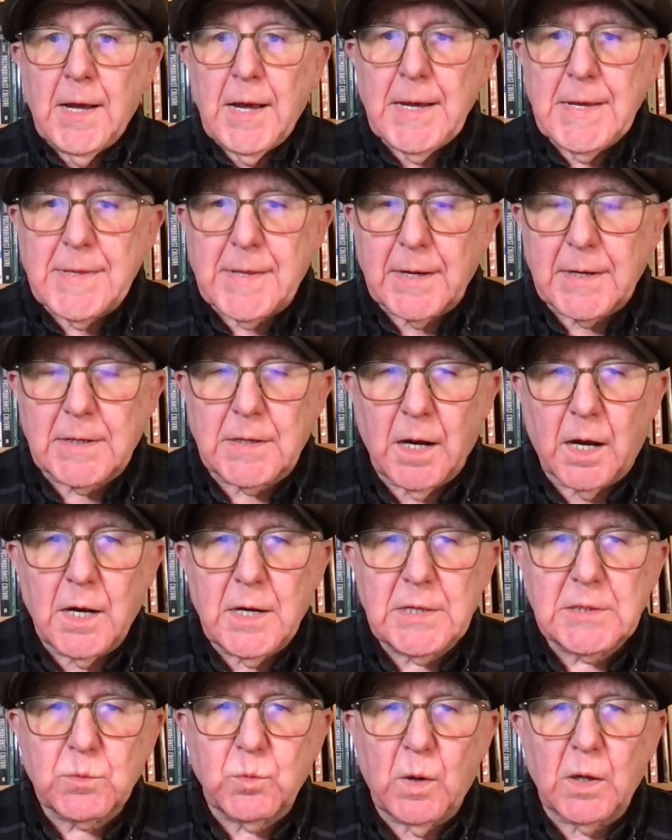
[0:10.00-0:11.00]
Hey there,
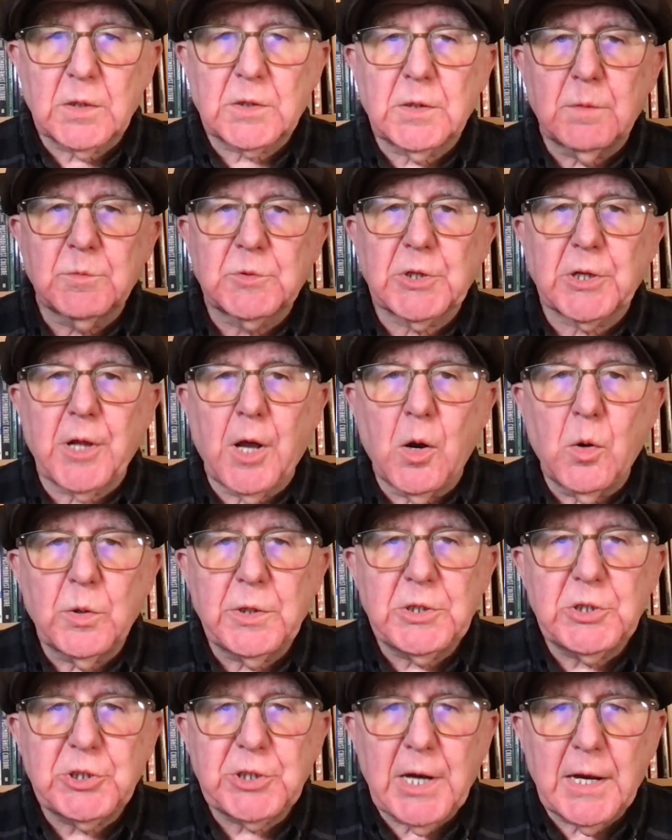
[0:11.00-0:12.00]
guys. Welcome to the
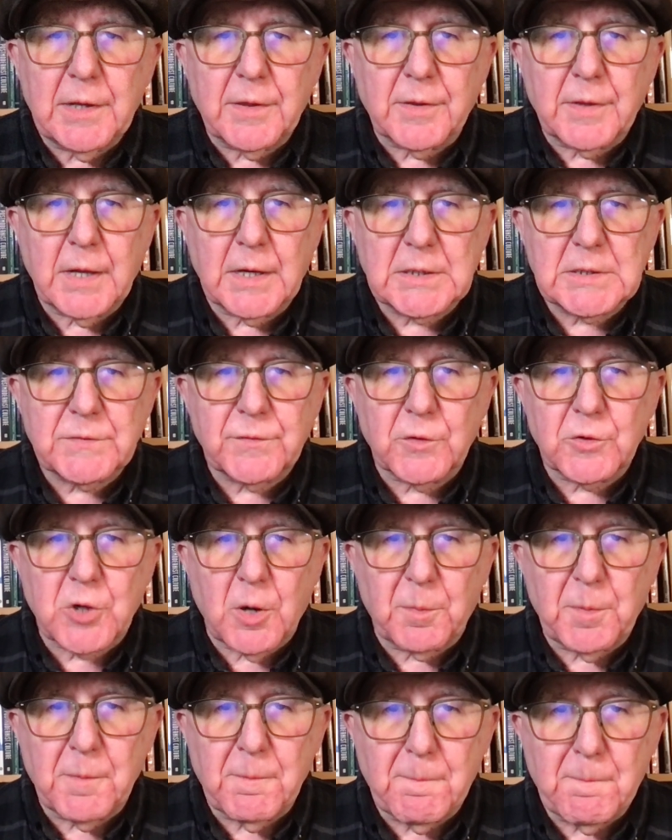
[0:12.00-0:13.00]
Holy Shed. Thanks for
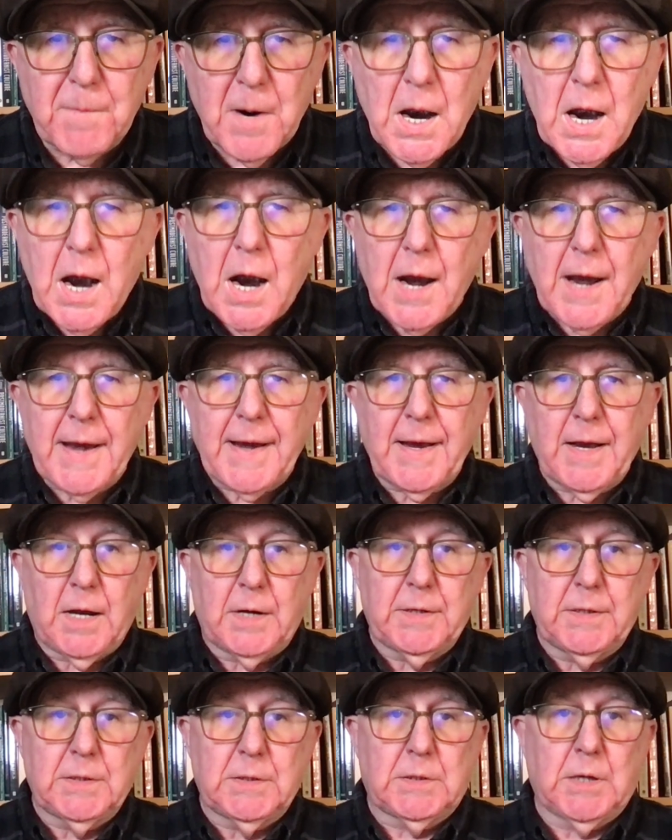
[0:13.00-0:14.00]
dropping by,
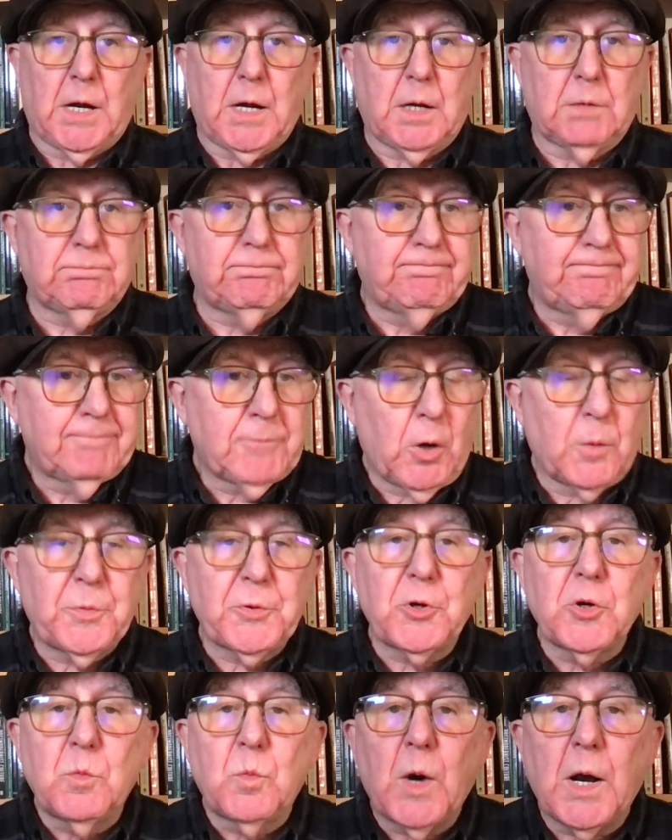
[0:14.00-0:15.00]
and hope
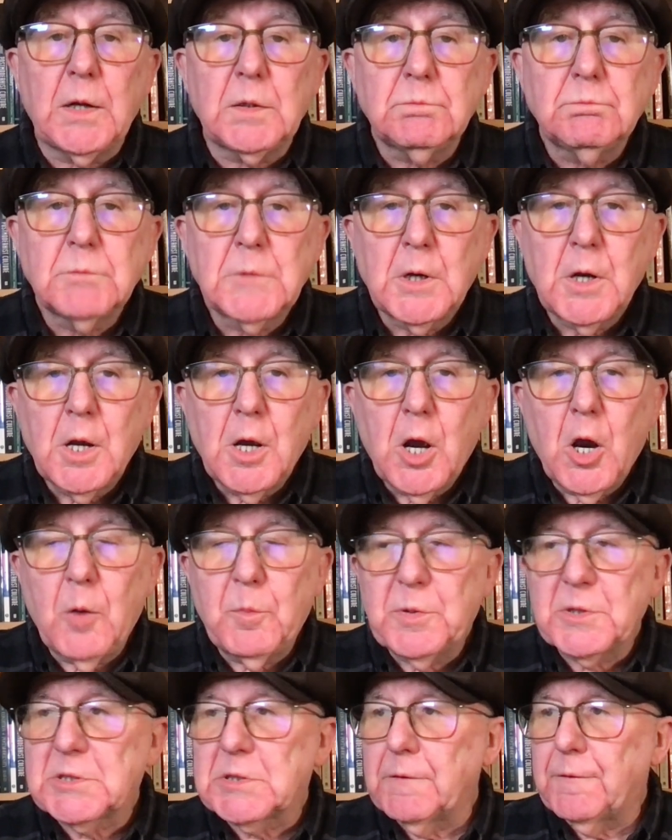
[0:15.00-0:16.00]
you're doing well.
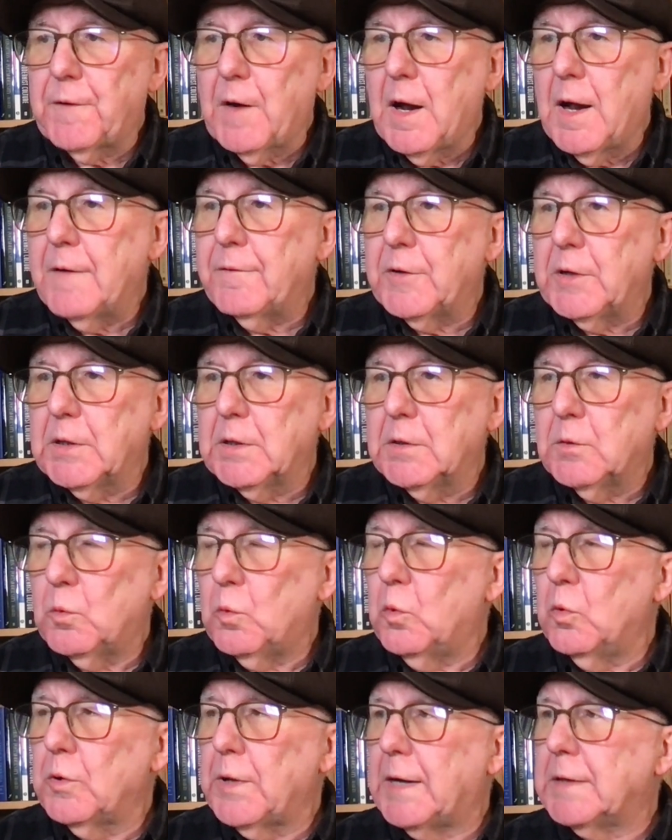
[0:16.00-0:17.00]
Hope you're surviving
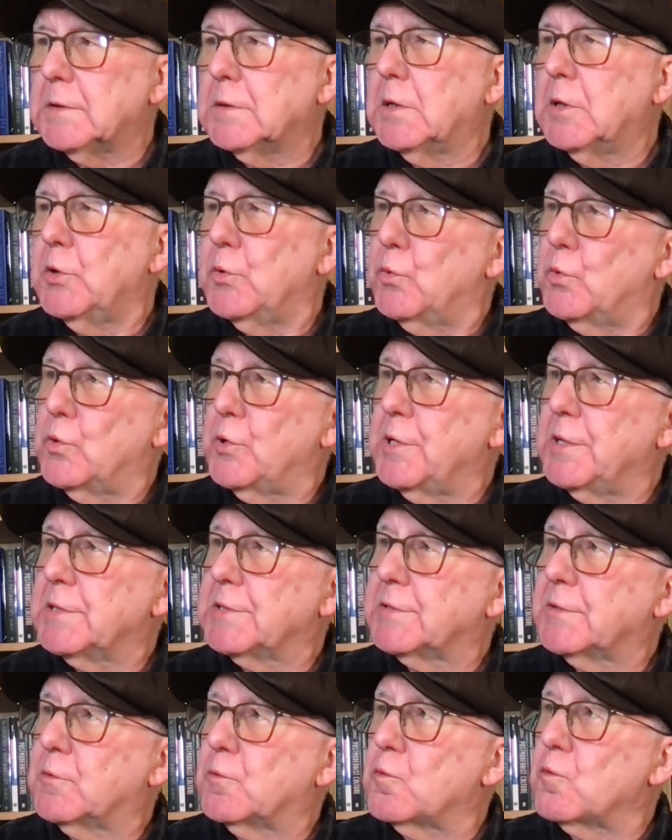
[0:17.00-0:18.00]
all that
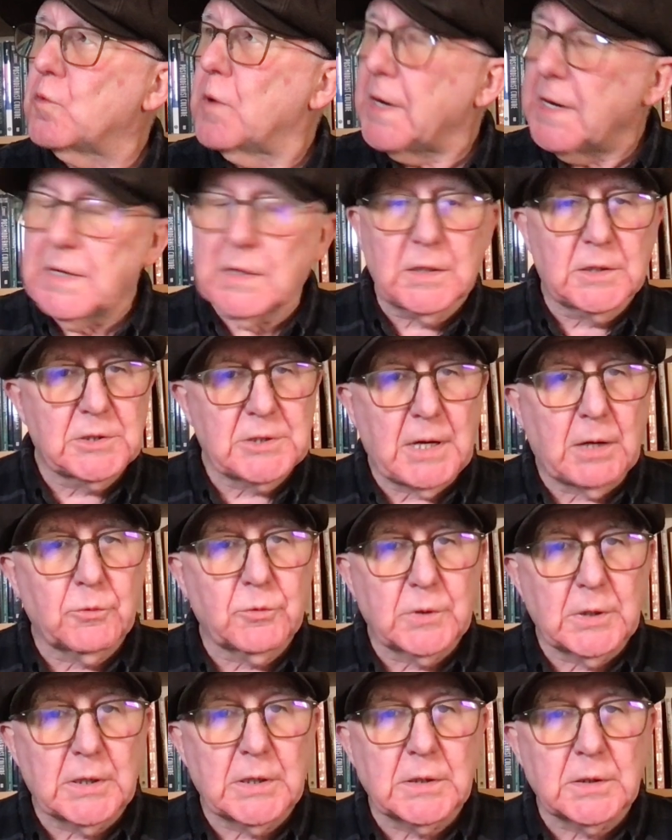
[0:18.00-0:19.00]
glorious greyness
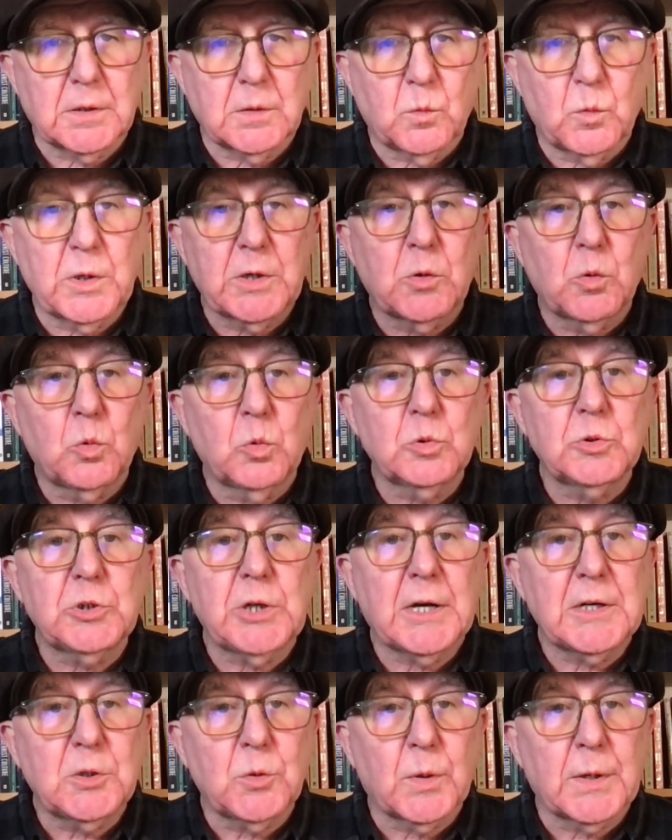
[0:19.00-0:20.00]
out there that we call
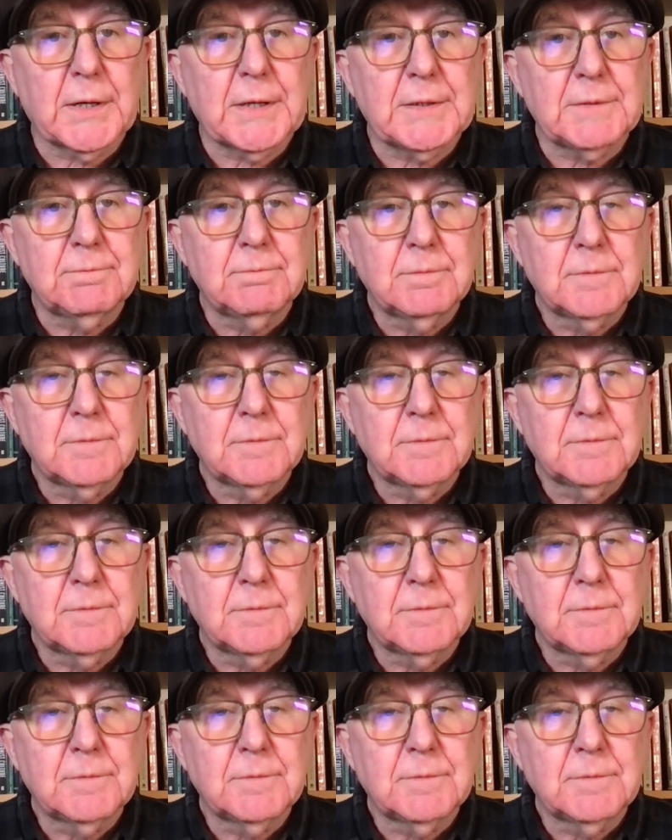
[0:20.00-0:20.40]
January.